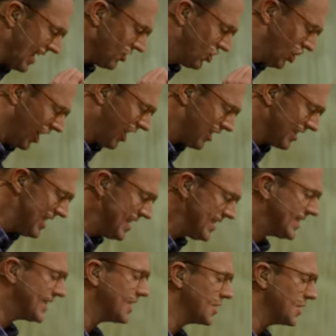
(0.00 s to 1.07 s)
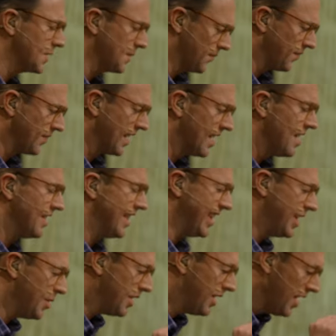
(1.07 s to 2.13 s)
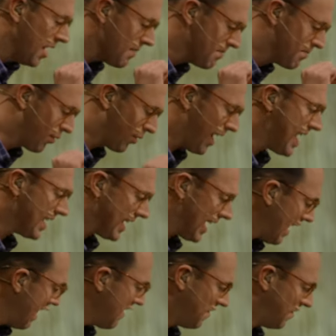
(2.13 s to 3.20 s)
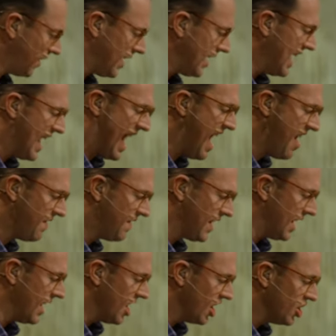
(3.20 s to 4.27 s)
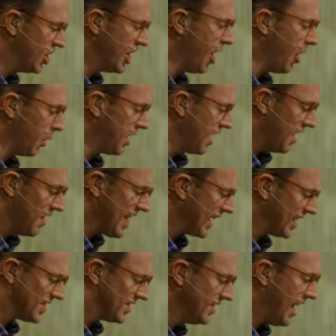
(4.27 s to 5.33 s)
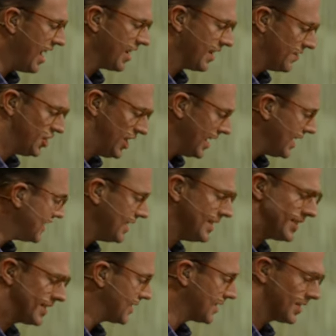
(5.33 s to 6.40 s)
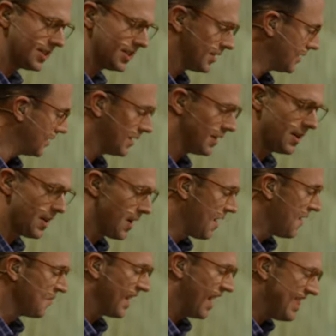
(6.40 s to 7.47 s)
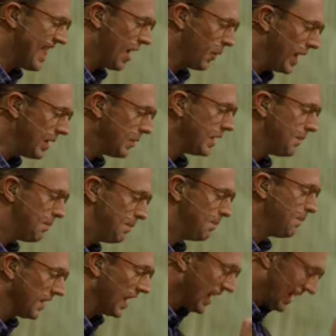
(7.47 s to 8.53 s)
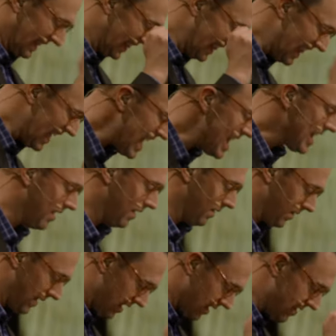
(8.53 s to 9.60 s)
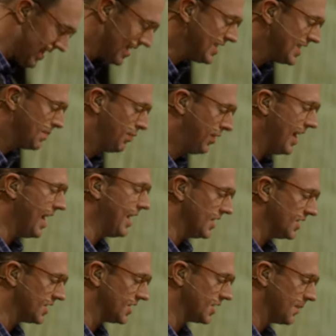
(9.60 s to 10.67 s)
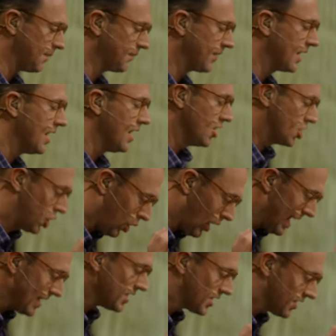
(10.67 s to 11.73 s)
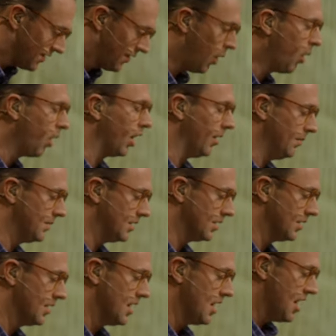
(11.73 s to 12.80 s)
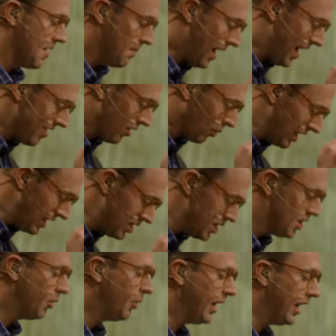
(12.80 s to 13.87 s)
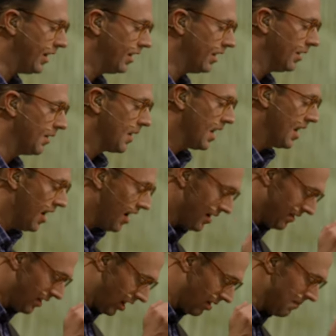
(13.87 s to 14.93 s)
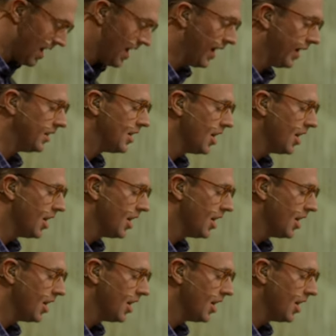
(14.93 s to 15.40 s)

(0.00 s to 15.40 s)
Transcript: darkness, that you would break every heavy yoke that is not of Jesus, and that we would leave this place transformed by the renewing of our mind.